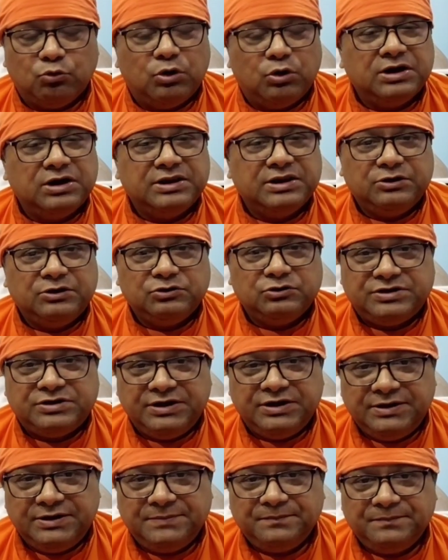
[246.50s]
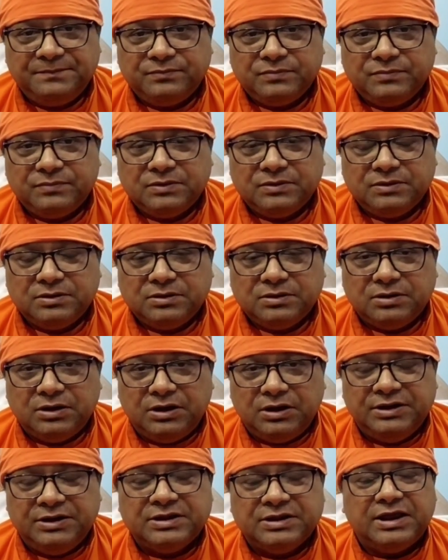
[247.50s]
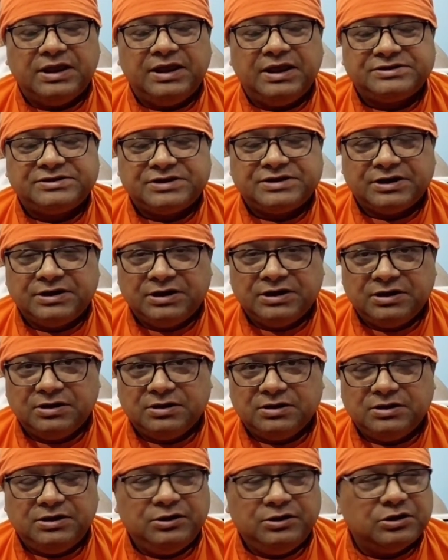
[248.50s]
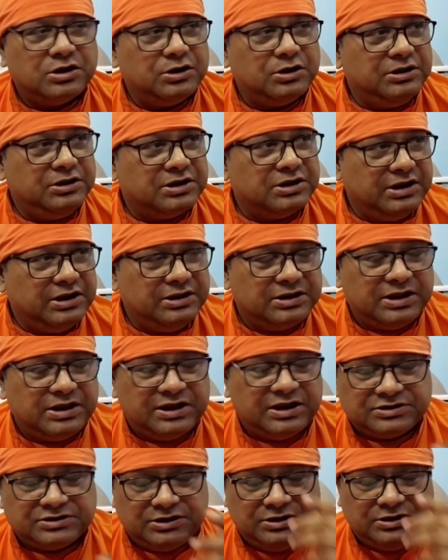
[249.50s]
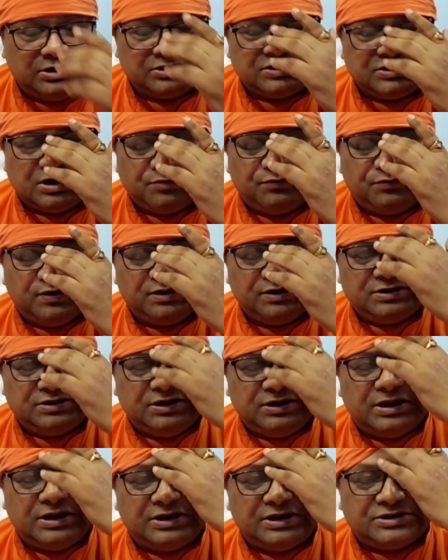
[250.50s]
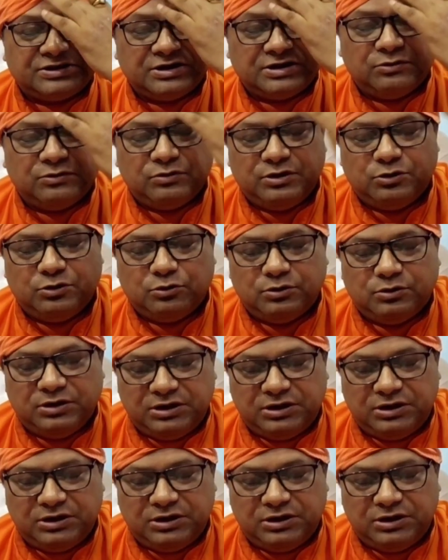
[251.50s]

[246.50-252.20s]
The world that you see in the external, in the surface, in the external,